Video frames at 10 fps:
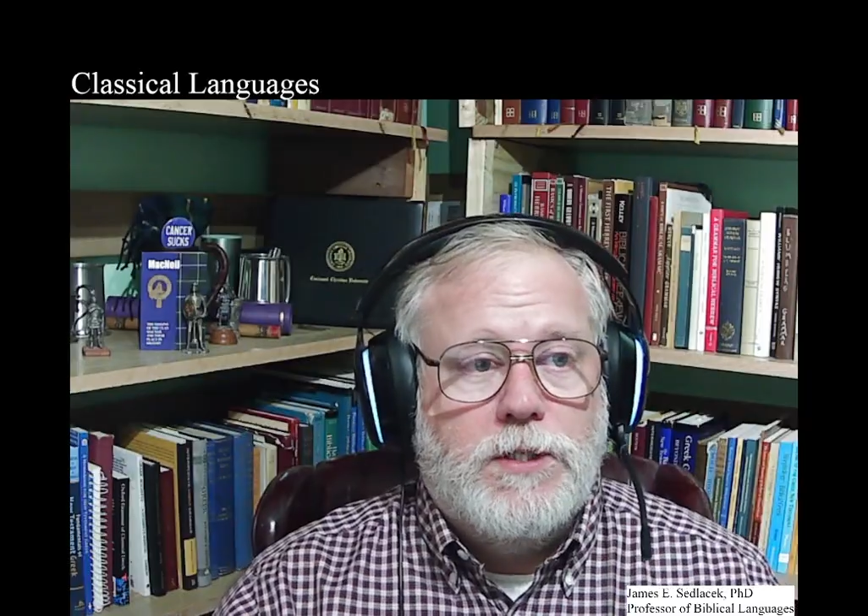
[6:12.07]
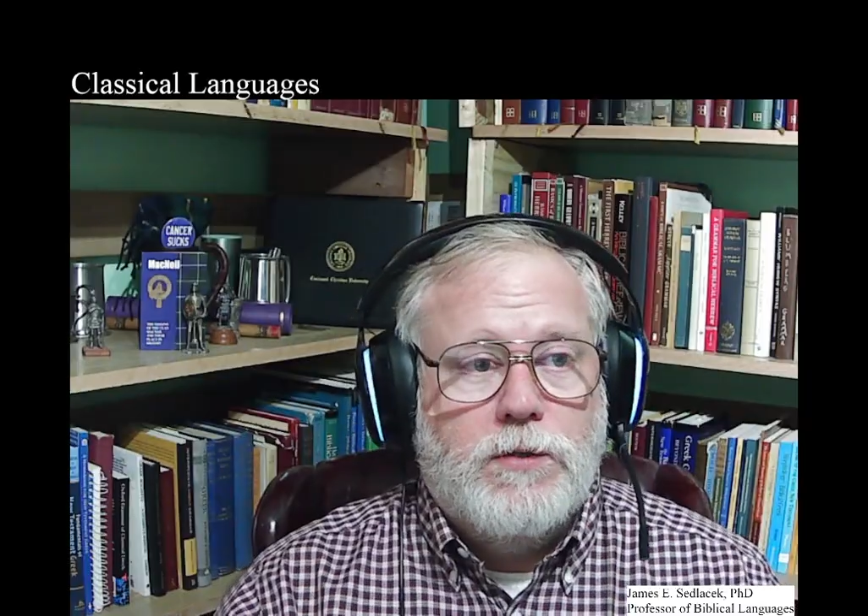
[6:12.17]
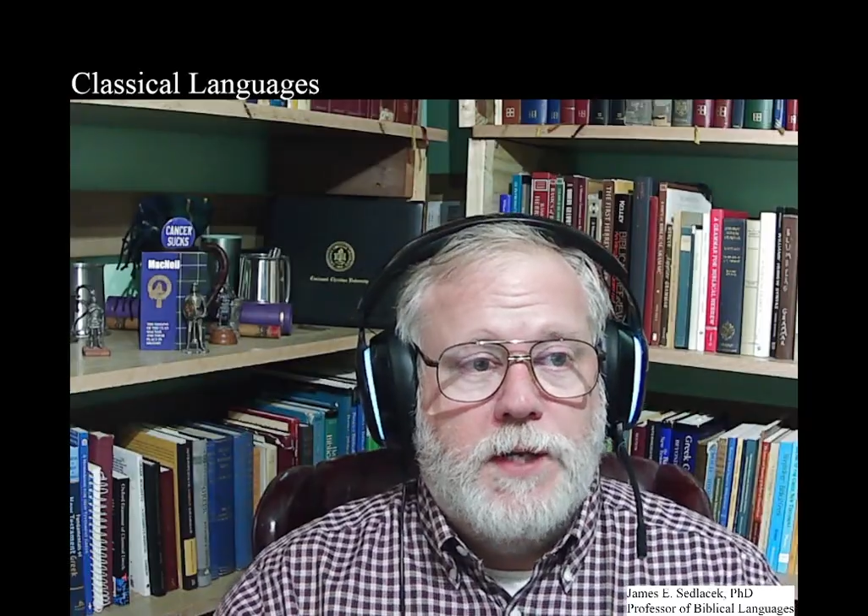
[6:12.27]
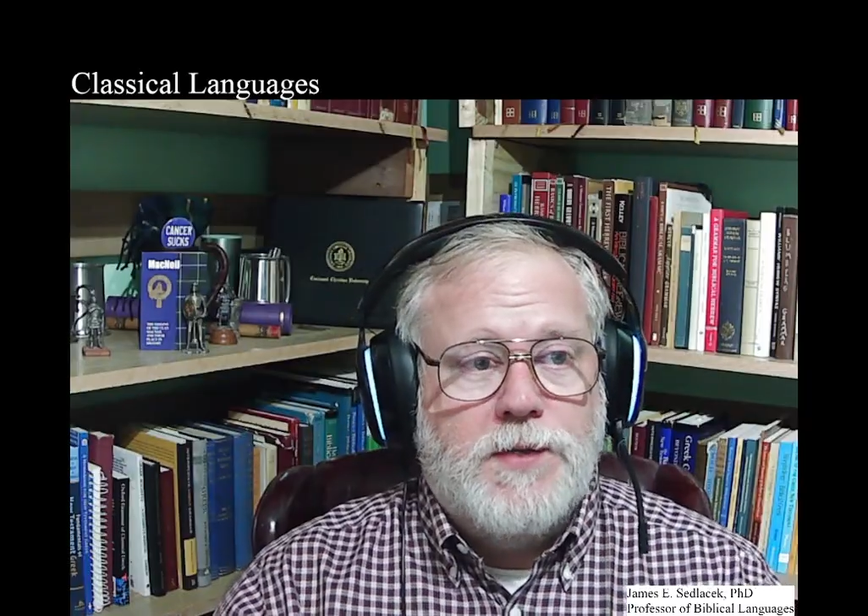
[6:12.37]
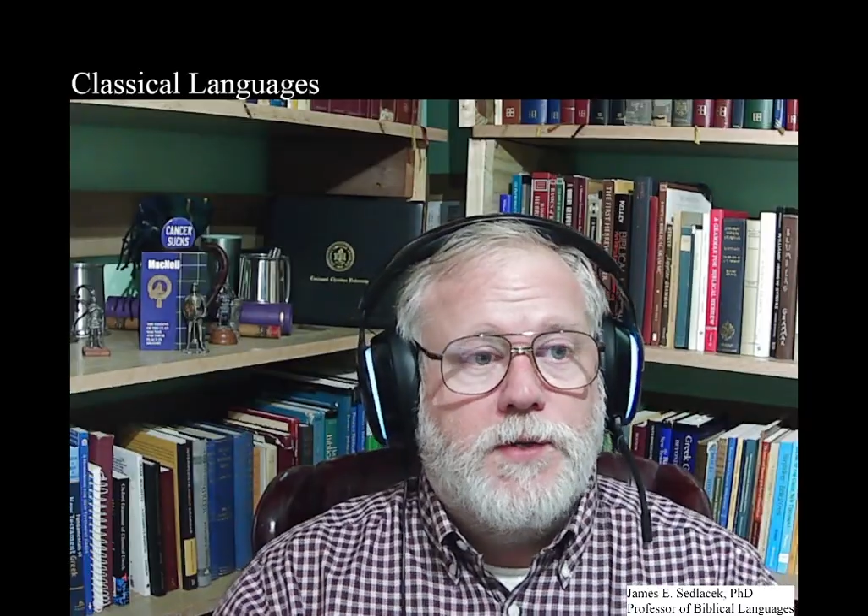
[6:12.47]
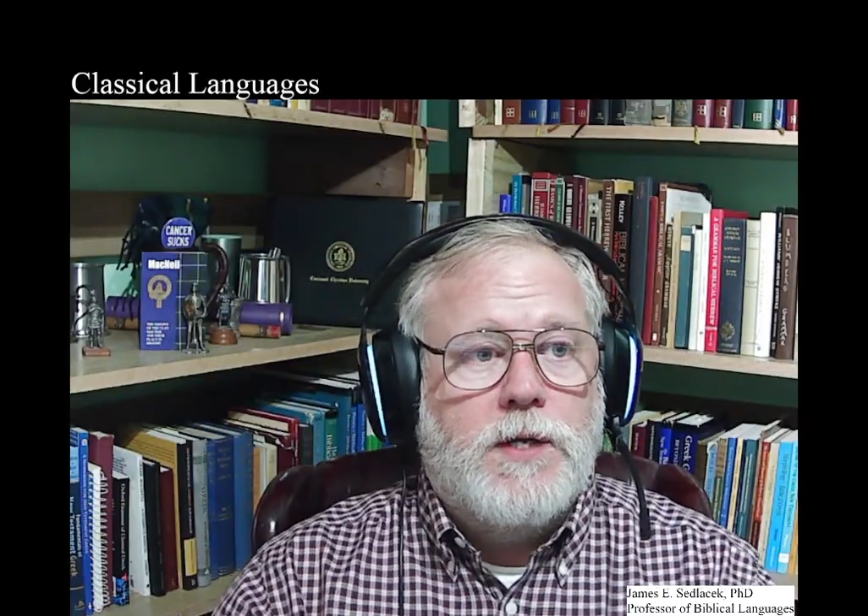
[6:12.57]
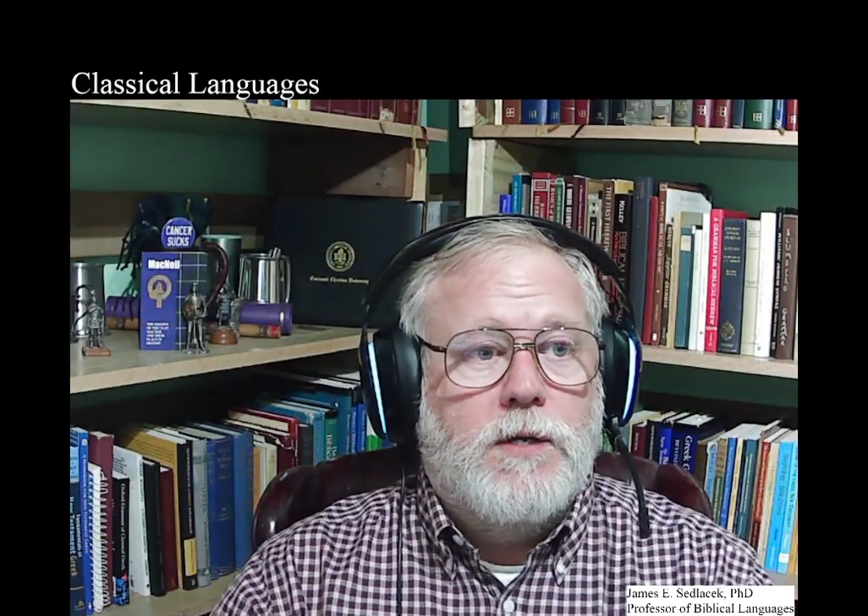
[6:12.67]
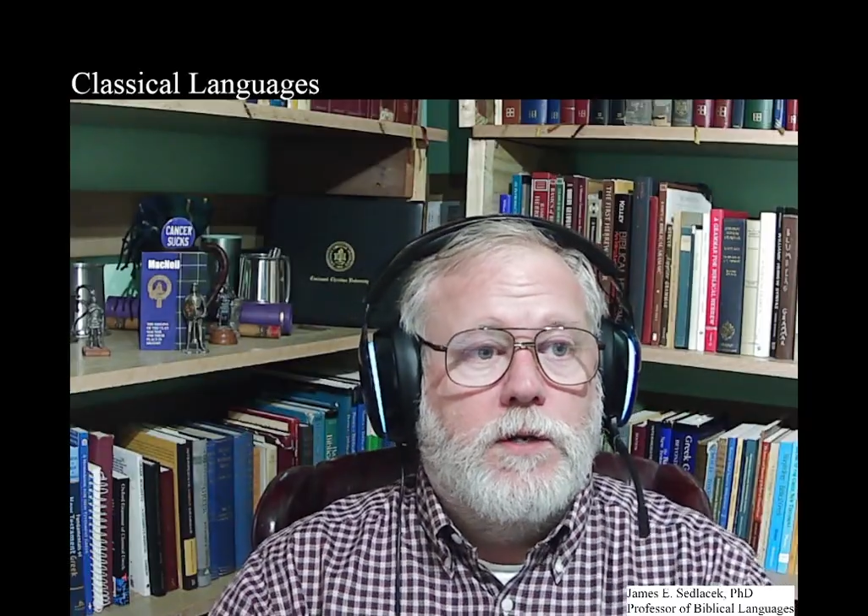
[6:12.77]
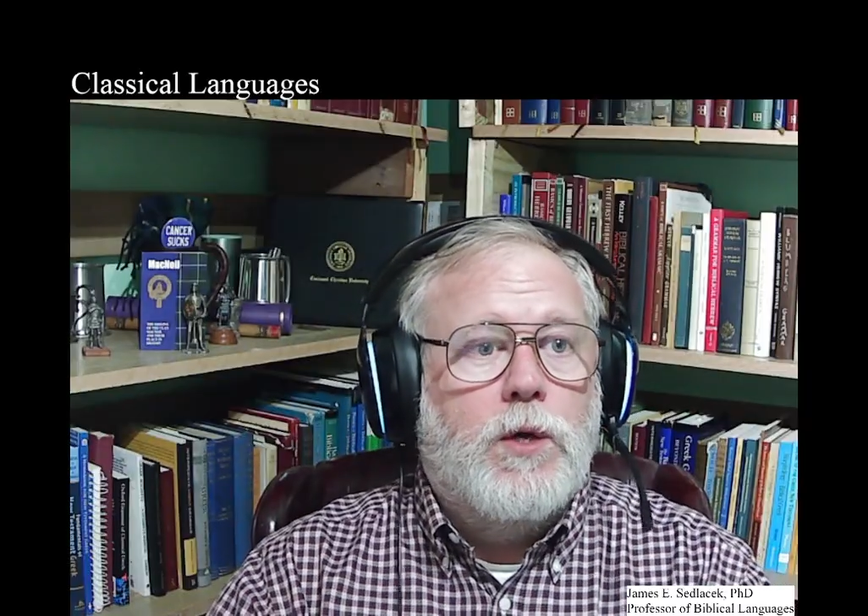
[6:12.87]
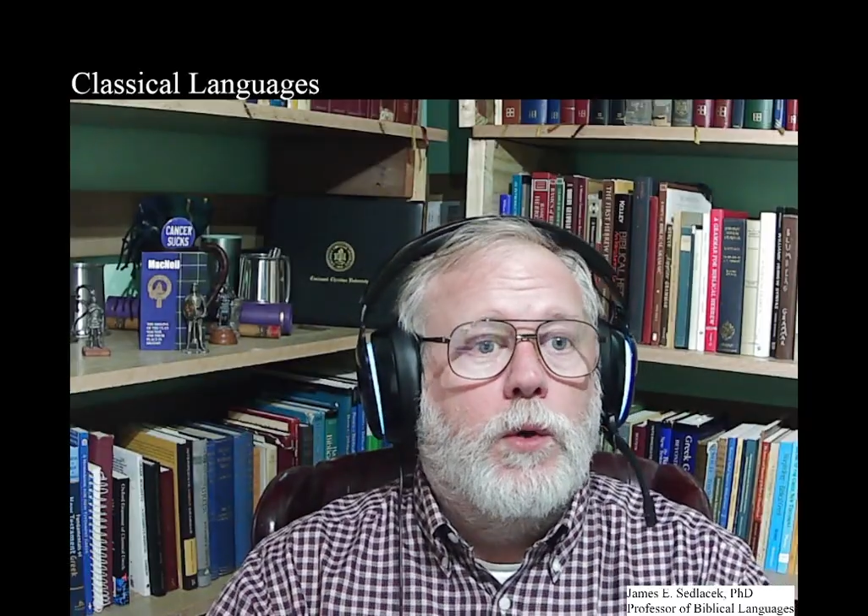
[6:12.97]

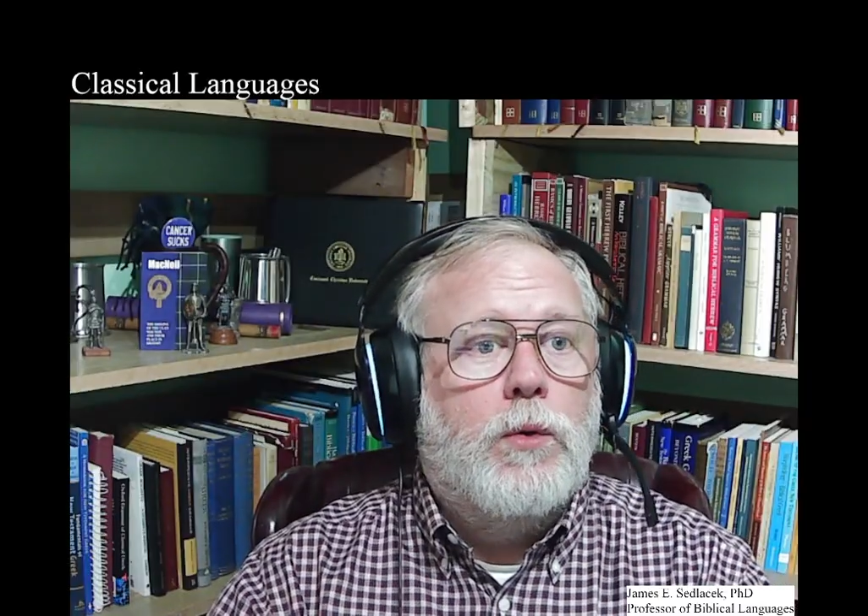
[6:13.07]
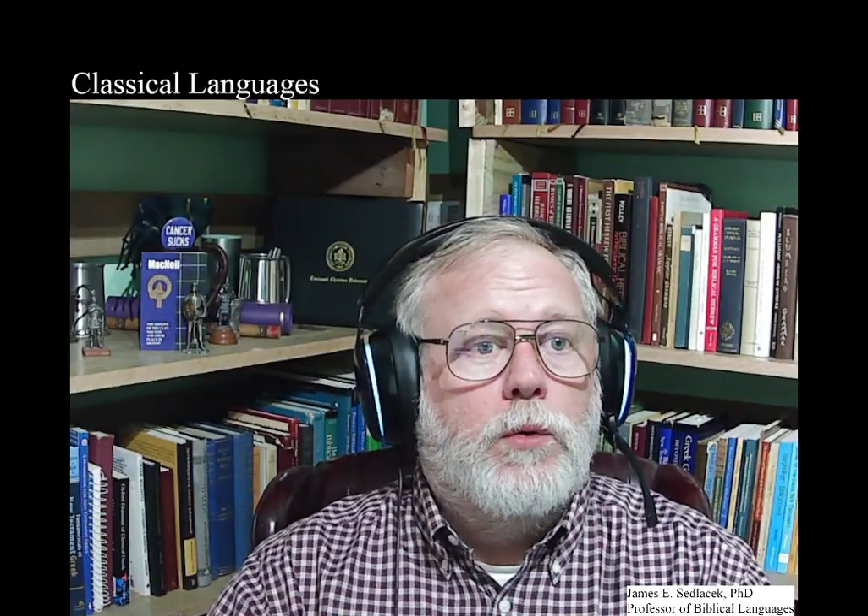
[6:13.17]
translated know